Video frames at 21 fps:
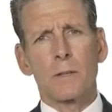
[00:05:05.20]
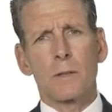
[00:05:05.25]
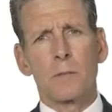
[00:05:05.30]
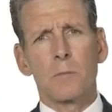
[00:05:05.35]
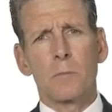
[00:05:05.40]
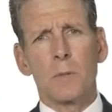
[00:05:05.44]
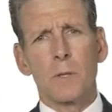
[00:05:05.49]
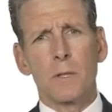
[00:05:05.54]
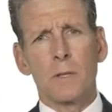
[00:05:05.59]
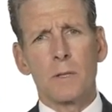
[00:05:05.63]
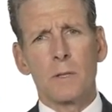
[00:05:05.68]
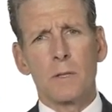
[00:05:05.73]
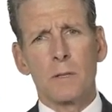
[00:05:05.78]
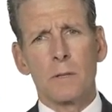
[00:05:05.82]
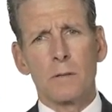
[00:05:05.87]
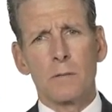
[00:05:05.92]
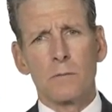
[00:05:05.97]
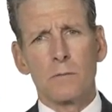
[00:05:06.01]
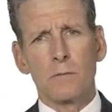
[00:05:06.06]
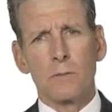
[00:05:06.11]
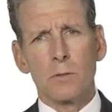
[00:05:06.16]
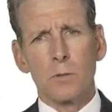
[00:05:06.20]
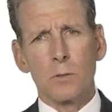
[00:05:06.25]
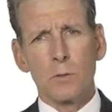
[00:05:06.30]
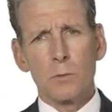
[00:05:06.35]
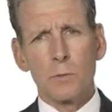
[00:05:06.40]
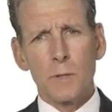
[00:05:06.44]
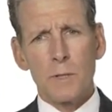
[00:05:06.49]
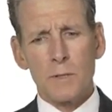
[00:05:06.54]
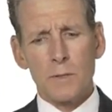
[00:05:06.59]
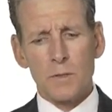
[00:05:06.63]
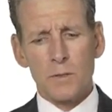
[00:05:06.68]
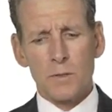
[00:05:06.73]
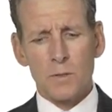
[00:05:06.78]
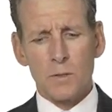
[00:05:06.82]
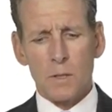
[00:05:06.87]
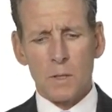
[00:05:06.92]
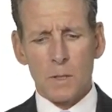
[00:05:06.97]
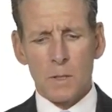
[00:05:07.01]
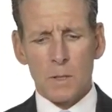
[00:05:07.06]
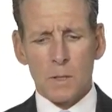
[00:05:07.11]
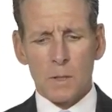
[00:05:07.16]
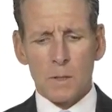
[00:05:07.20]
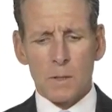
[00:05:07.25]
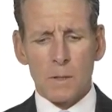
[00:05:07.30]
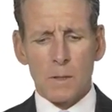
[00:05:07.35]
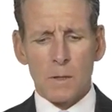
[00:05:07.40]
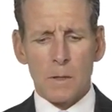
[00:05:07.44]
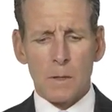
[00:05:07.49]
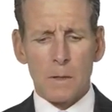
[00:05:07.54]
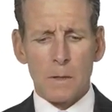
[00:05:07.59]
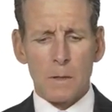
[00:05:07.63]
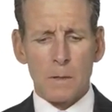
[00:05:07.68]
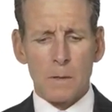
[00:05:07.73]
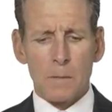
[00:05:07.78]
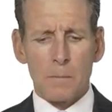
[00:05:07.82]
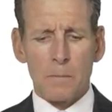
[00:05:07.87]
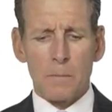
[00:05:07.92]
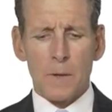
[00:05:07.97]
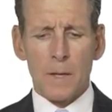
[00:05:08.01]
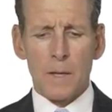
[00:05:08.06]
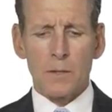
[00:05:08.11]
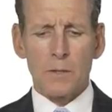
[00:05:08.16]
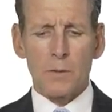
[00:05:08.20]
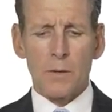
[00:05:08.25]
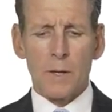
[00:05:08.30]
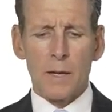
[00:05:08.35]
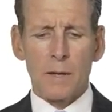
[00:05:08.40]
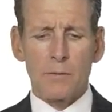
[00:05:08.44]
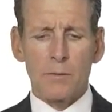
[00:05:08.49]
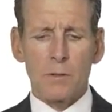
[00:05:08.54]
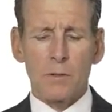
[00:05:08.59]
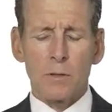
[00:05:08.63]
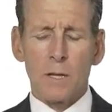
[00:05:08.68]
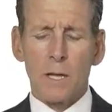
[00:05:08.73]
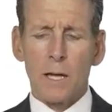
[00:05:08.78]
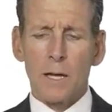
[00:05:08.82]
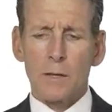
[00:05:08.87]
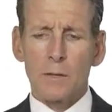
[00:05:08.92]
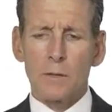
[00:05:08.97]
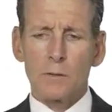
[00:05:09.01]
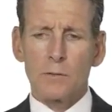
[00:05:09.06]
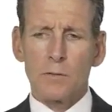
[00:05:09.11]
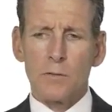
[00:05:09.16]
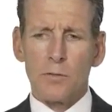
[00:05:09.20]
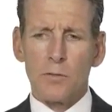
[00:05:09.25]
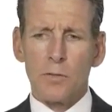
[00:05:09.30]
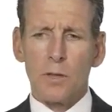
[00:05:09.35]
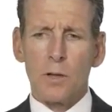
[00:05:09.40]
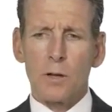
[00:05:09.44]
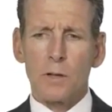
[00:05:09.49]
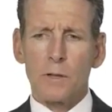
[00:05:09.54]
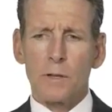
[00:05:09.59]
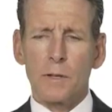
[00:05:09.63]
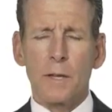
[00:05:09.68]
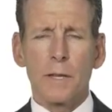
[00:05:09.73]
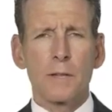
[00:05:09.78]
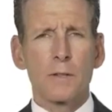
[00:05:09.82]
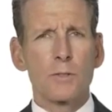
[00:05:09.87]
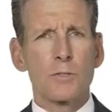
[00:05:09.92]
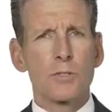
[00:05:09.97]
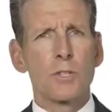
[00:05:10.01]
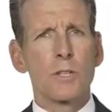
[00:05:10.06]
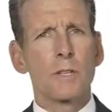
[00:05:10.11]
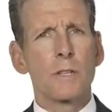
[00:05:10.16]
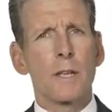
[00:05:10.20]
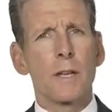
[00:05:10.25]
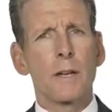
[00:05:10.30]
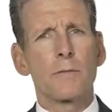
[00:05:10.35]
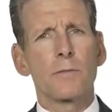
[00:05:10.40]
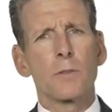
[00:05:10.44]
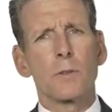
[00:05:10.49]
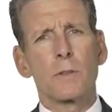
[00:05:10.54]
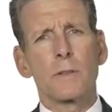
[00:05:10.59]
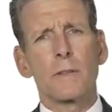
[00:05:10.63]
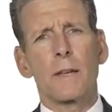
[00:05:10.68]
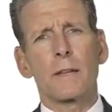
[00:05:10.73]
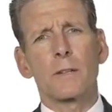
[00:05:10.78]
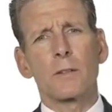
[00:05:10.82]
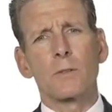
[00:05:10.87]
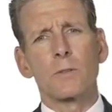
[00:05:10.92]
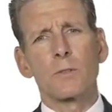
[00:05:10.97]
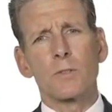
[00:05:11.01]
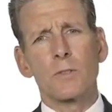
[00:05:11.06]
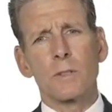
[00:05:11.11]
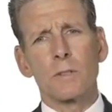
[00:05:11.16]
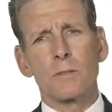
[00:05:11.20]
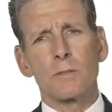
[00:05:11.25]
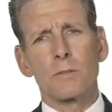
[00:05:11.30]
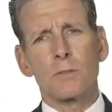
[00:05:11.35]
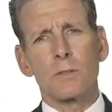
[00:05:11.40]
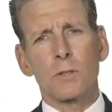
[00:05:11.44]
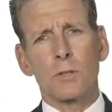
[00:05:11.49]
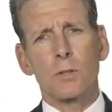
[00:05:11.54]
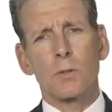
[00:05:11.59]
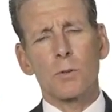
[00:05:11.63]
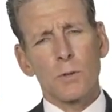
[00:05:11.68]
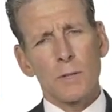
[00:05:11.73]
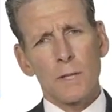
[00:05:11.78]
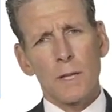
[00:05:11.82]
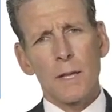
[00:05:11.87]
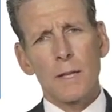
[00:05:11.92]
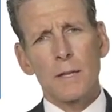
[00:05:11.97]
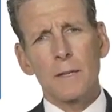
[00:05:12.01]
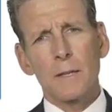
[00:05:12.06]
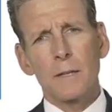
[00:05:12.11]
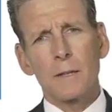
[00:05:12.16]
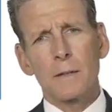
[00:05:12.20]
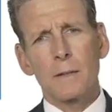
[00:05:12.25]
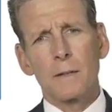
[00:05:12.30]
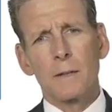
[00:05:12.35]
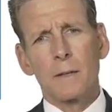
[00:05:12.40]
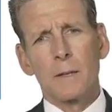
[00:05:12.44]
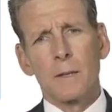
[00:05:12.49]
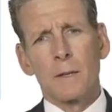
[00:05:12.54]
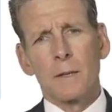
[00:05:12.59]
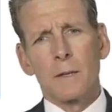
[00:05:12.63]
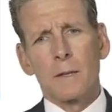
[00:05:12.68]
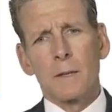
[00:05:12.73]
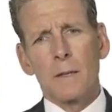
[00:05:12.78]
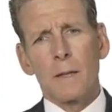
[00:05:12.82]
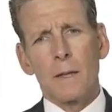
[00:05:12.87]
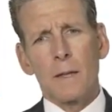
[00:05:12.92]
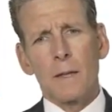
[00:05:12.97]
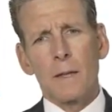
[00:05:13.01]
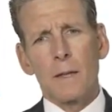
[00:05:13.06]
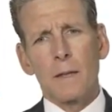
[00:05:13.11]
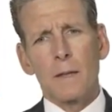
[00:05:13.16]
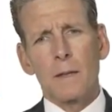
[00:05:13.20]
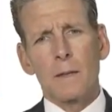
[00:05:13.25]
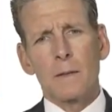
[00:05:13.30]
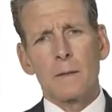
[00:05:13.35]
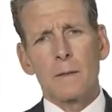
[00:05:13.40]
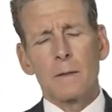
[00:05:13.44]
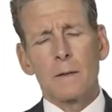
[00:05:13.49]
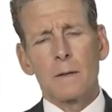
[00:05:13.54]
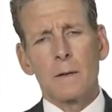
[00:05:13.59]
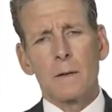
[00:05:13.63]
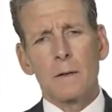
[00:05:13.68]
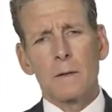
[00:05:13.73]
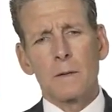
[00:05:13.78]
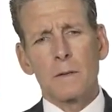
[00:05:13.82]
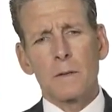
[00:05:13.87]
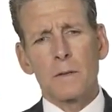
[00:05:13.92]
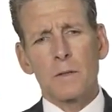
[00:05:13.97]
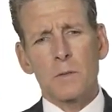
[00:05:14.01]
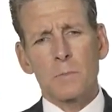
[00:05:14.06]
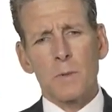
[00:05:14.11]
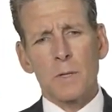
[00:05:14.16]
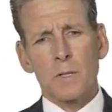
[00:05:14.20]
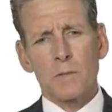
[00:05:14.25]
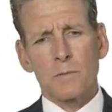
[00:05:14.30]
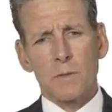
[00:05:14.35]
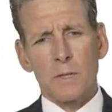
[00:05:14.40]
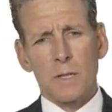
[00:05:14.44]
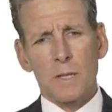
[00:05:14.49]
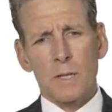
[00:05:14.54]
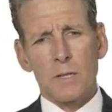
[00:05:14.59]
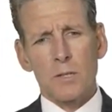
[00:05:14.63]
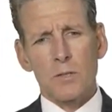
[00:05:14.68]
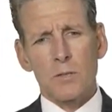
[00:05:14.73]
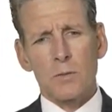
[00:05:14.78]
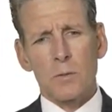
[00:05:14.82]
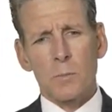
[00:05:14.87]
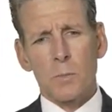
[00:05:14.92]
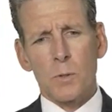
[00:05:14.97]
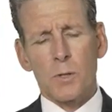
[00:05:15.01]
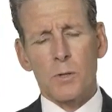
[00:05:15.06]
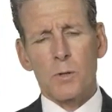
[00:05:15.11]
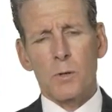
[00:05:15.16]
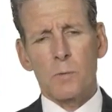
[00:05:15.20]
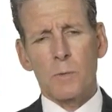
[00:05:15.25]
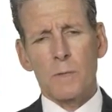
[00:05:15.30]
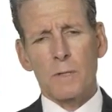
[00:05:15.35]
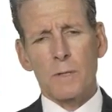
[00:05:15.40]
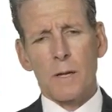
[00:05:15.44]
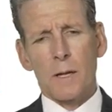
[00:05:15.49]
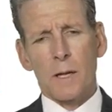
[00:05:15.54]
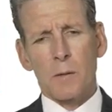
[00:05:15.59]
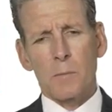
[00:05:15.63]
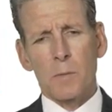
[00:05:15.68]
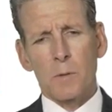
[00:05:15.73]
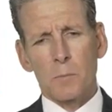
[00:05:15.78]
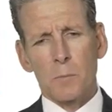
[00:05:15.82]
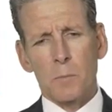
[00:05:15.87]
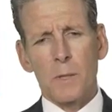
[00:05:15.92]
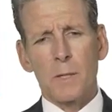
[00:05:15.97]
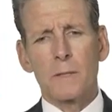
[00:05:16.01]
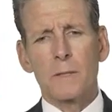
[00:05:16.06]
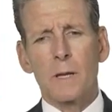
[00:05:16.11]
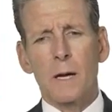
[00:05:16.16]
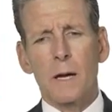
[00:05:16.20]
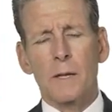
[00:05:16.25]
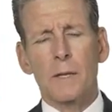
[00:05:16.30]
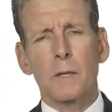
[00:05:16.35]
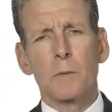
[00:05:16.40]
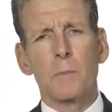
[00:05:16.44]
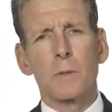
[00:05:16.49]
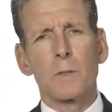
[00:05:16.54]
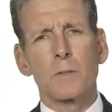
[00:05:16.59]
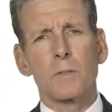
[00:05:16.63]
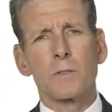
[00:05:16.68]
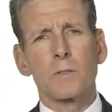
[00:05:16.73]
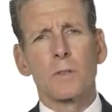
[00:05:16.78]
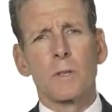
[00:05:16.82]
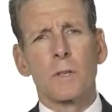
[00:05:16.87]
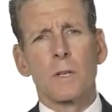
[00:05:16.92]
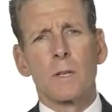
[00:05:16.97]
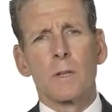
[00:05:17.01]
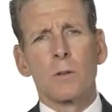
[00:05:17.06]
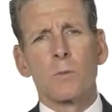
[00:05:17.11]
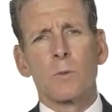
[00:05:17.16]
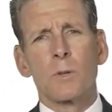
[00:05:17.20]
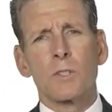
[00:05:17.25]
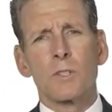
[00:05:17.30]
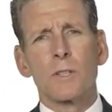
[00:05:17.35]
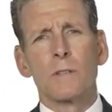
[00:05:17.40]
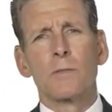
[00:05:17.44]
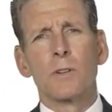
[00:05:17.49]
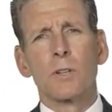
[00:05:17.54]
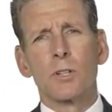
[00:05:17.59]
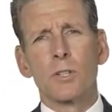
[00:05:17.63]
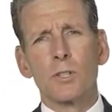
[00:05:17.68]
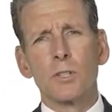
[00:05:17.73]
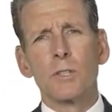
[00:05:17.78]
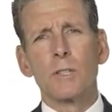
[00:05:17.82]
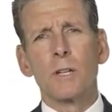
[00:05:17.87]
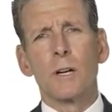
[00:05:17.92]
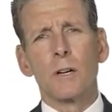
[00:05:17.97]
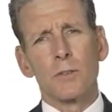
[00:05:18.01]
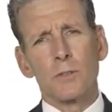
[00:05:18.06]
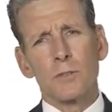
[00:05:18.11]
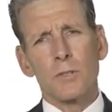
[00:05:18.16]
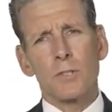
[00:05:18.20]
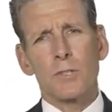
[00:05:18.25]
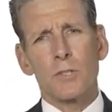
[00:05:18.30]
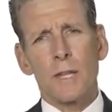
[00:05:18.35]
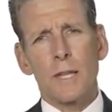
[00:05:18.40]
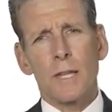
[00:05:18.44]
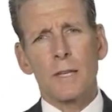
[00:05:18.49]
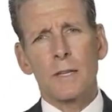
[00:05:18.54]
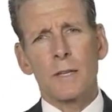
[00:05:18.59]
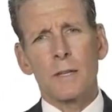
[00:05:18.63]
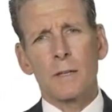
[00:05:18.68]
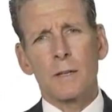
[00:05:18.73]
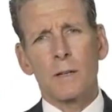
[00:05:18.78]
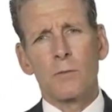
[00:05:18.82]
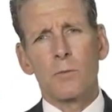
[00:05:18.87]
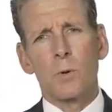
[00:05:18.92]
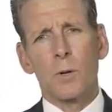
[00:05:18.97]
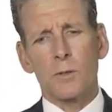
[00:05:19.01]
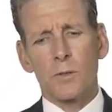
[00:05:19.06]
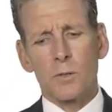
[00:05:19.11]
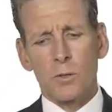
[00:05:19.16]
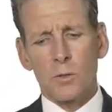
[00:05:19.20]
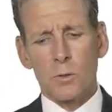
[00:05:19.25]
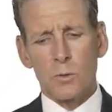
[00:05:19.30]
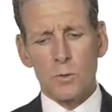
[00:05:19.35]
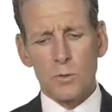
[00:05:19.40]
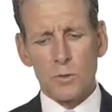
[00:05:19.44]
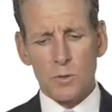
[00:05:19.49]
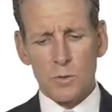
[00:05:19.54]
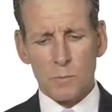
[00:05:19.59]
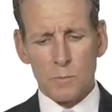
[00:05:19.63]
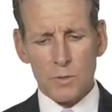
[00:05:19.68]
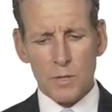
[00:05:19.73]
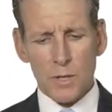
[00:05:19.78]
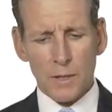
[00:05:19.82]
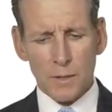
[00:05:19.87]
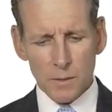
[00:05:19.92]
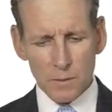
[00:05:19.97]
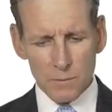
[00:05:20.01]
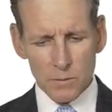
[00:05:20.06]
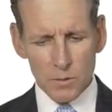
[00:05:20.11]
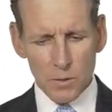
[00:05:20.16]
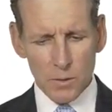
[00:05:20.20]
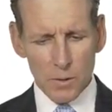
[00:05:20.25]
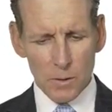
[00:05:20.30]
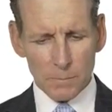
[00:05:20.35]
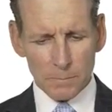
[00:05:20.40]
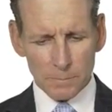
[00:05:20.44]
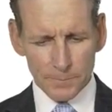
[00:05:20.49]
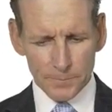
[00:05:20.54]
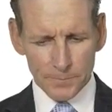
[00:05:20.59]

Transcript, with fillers: can be voluminous, and you have a lot of thought, energy, and effort that goes into creating a specification or procurement document, bid documents, which give a good understanding of what the goals and objectives are.